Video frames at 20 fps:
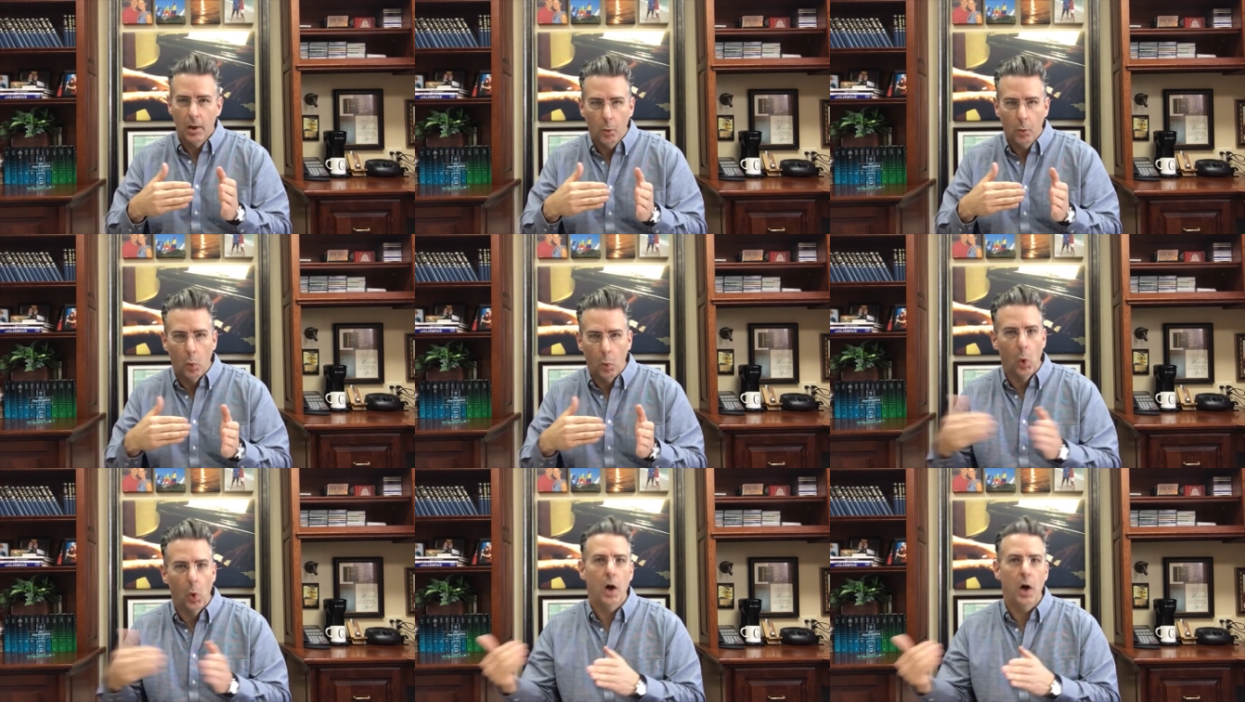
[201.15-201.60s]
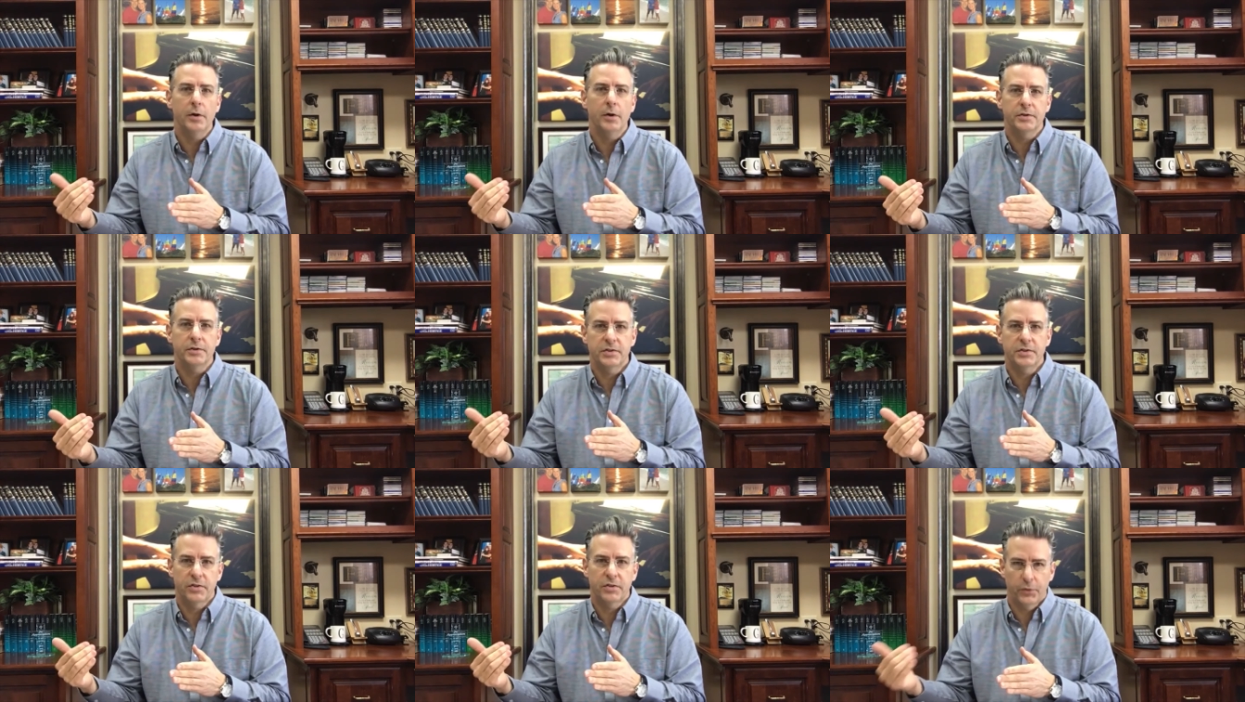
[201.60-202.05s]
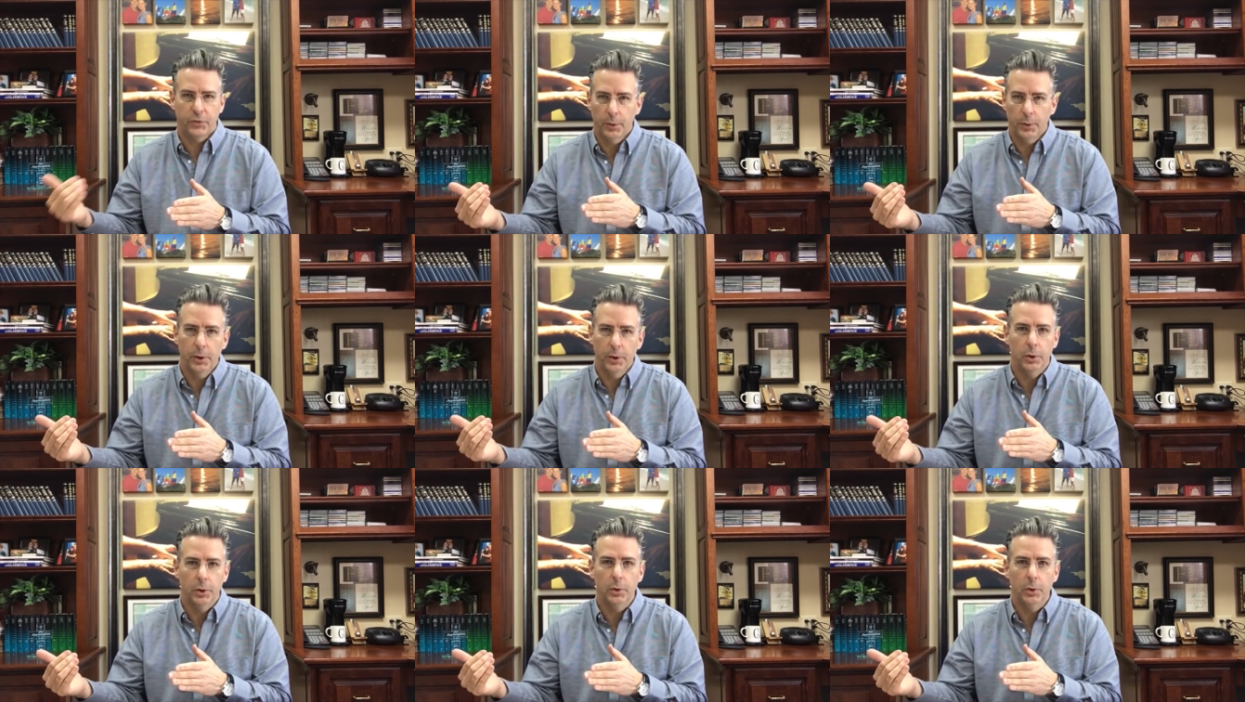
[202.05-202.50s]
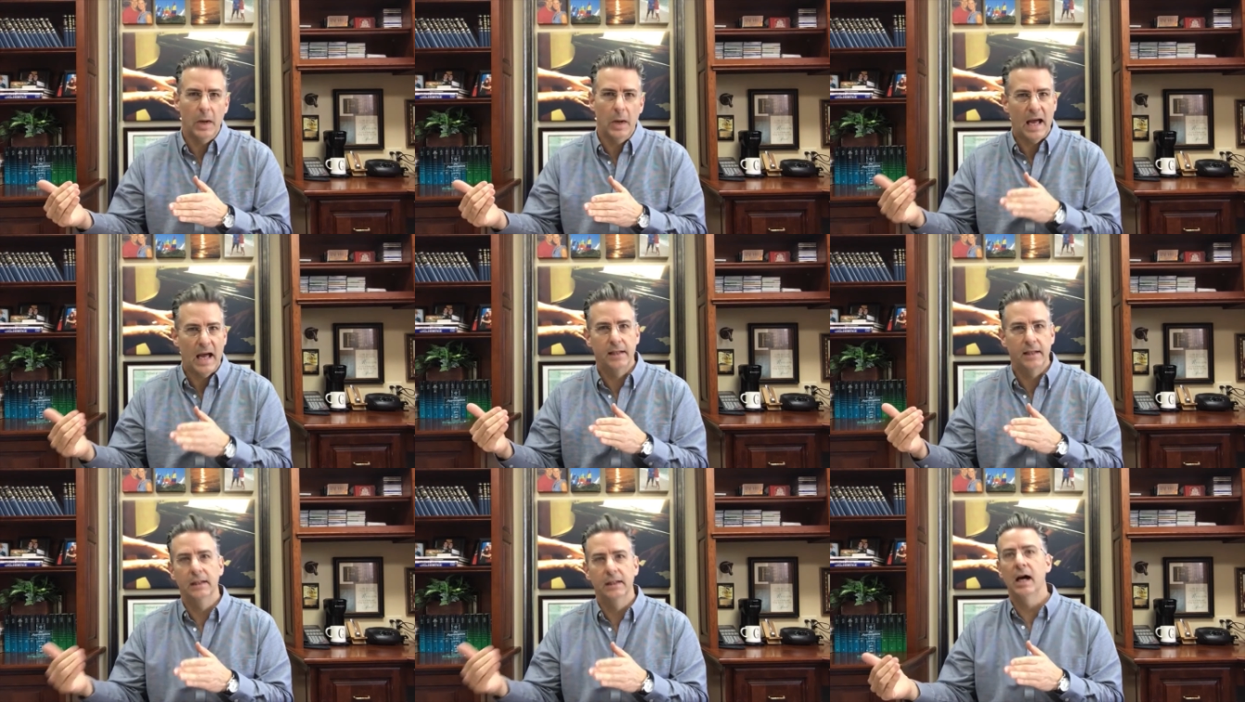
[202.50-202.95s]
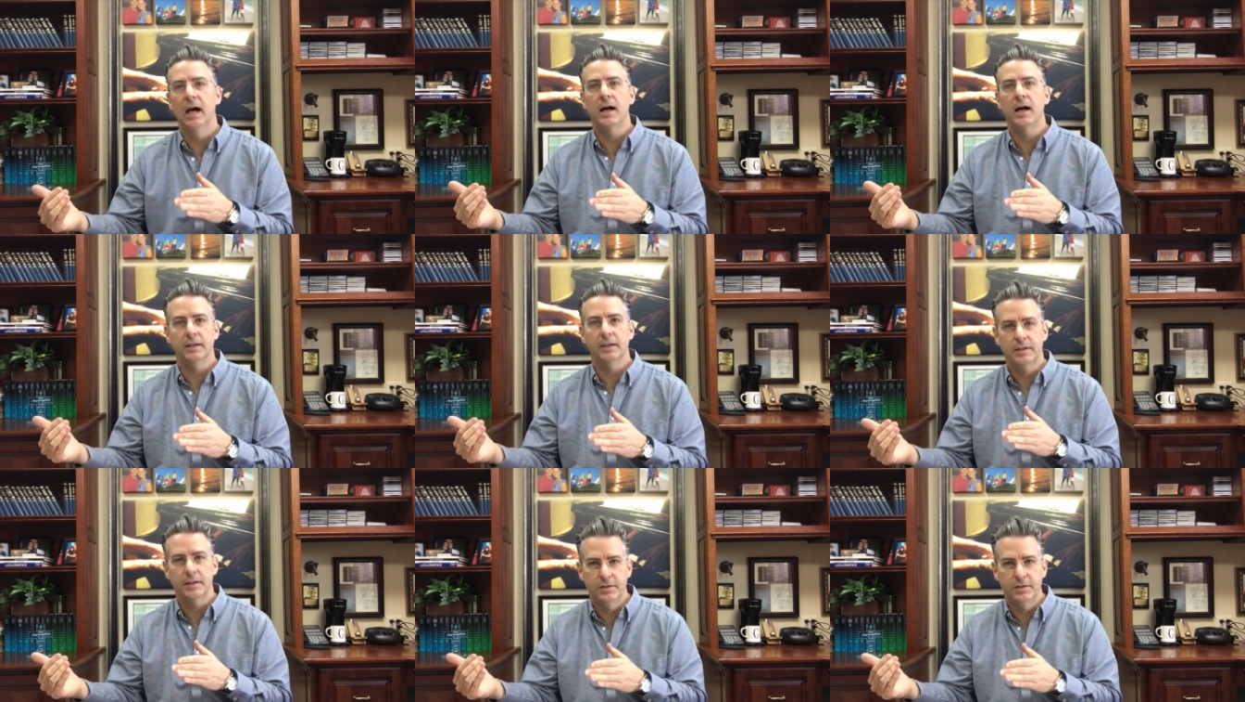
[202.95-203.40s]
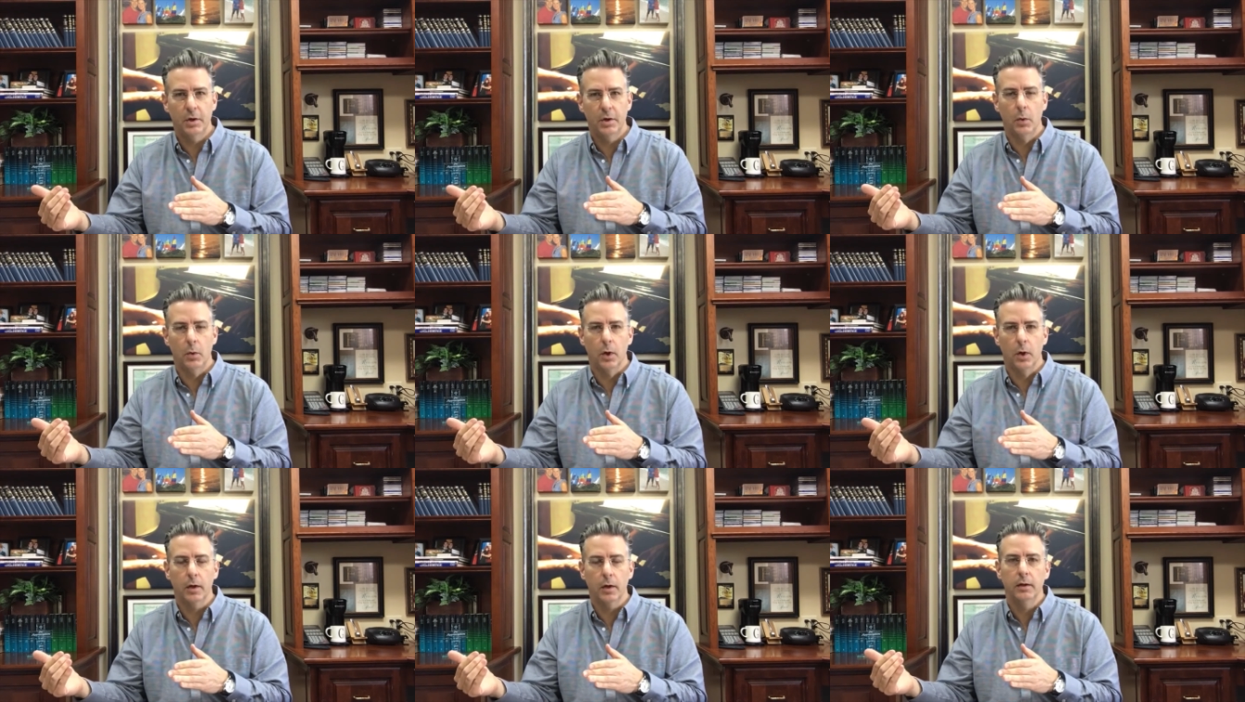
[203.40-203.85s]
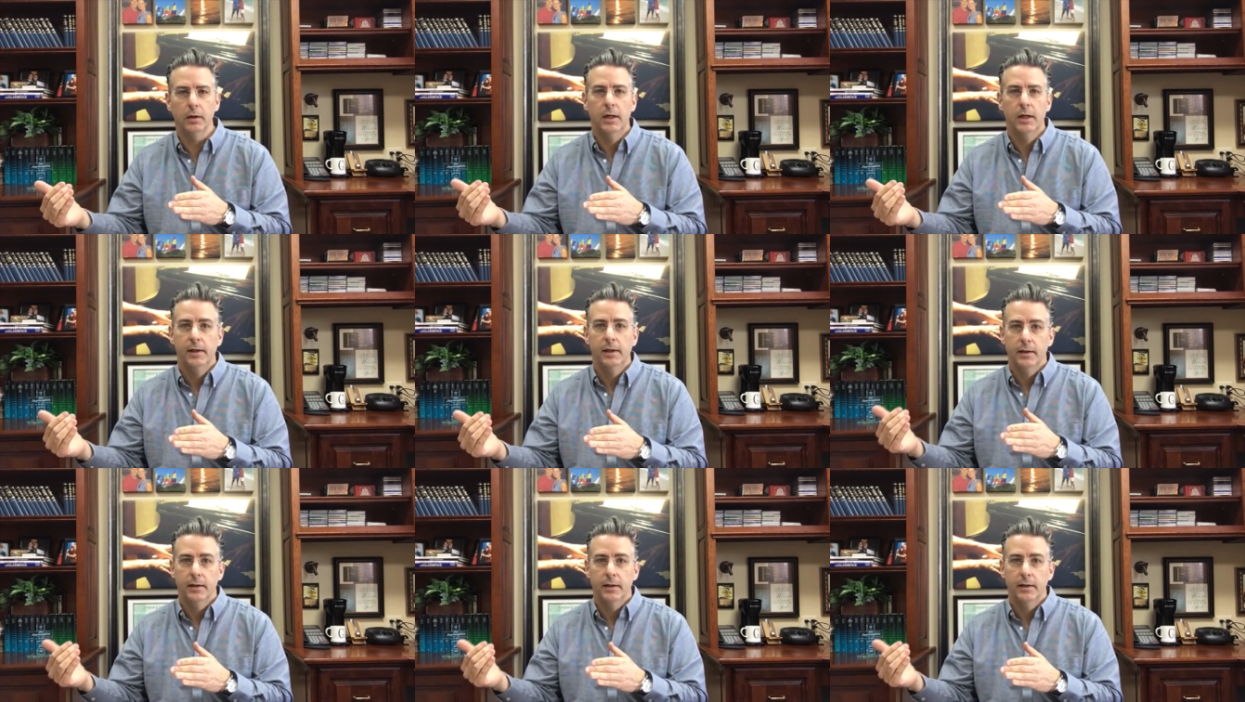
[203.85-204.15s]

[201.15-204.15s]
walks through a locked door